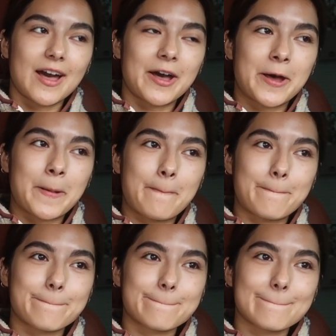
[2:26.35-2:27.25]

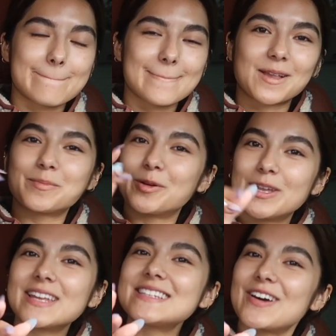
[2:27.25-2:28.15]
Um, but
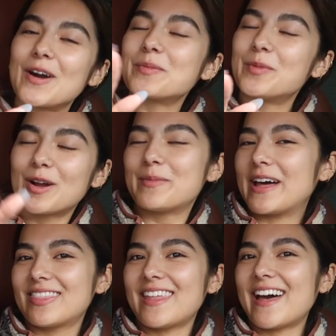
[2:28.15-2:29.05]
we can talk more
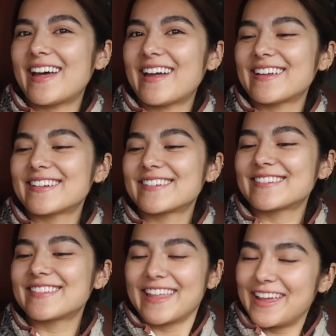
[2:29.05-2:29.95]
about that
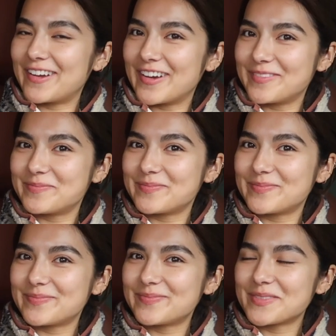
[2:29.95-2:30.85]
later,
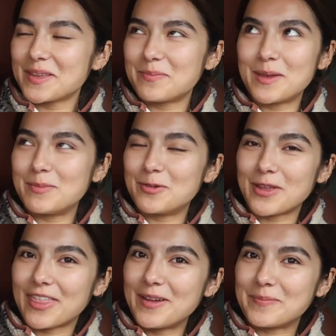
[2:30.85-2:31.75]
maybe
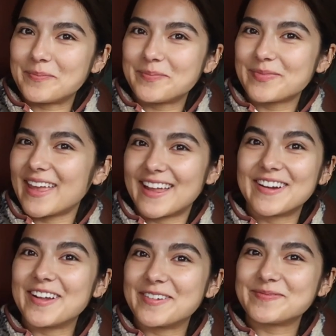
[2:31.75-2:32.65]
with him. I
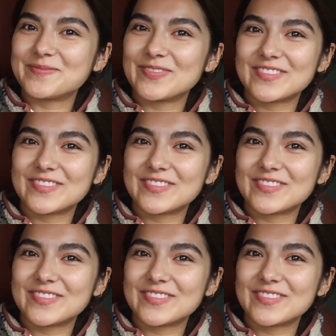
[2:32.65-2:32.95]
don't know.